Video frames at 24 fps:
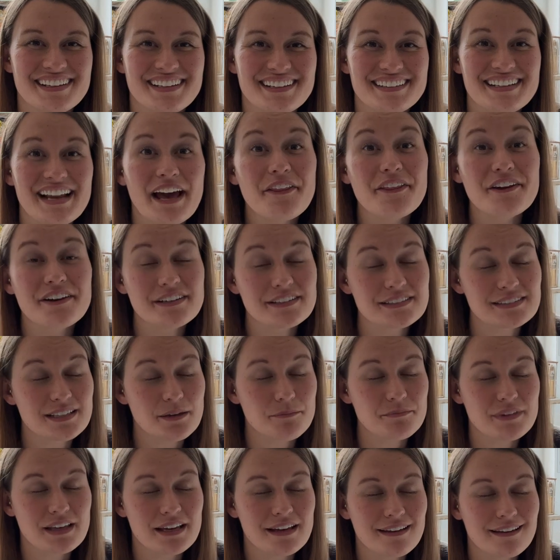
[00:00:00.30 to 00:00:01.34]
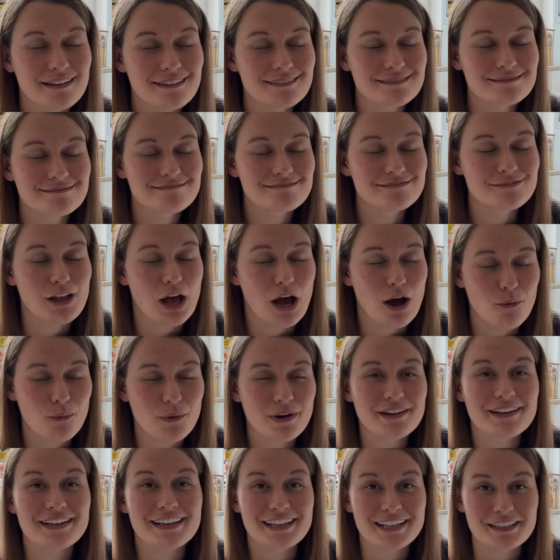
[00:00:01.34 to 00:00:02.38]
Now there is something not
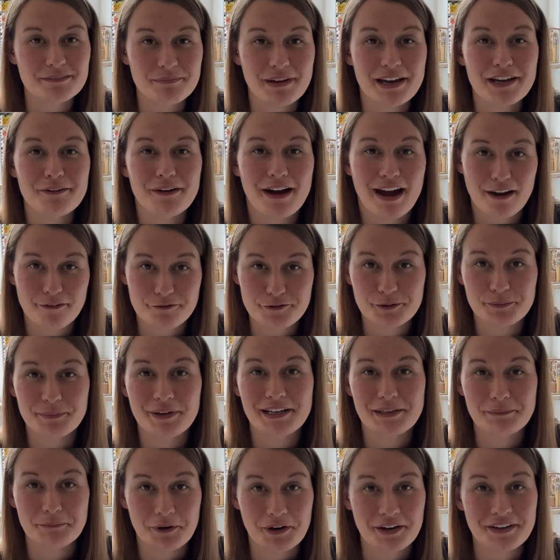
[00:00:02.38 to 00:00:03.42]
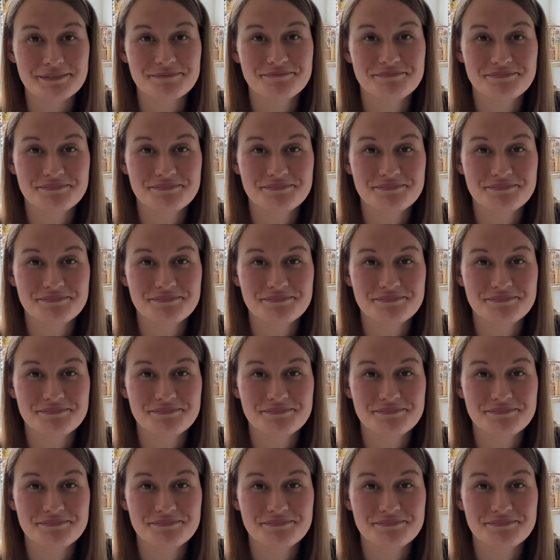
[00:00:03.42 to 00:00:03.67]
working in my craft room anymore.